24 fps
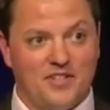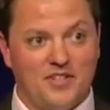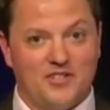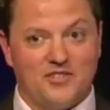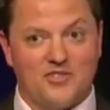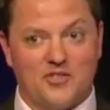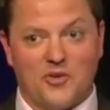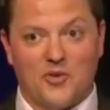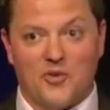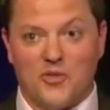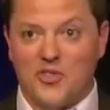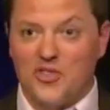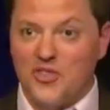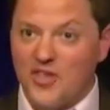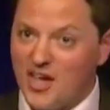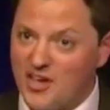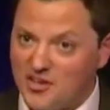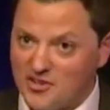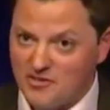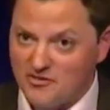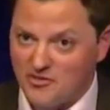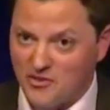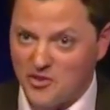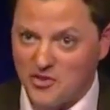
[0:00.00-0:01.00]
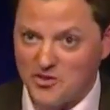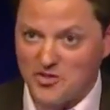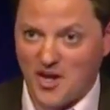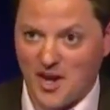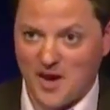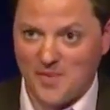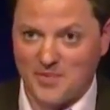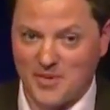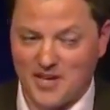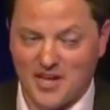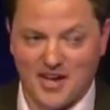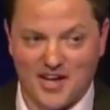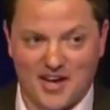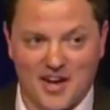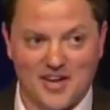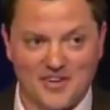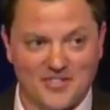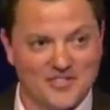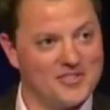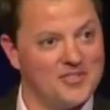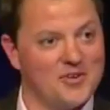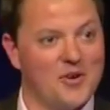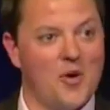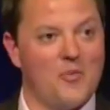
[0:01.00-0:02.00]
So thank you for your time today,
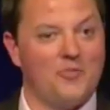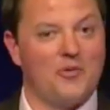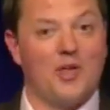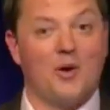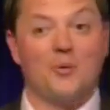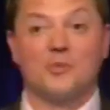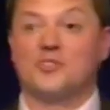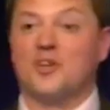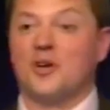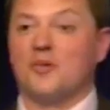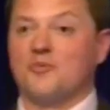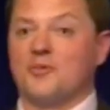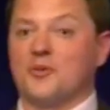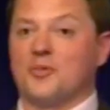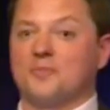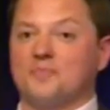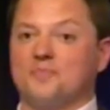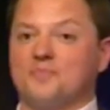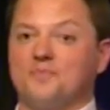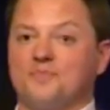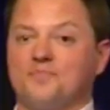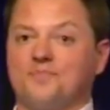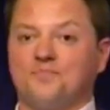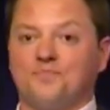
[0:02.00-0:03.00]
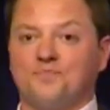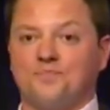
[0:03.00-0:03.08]
guys. Hopefully that was helpful.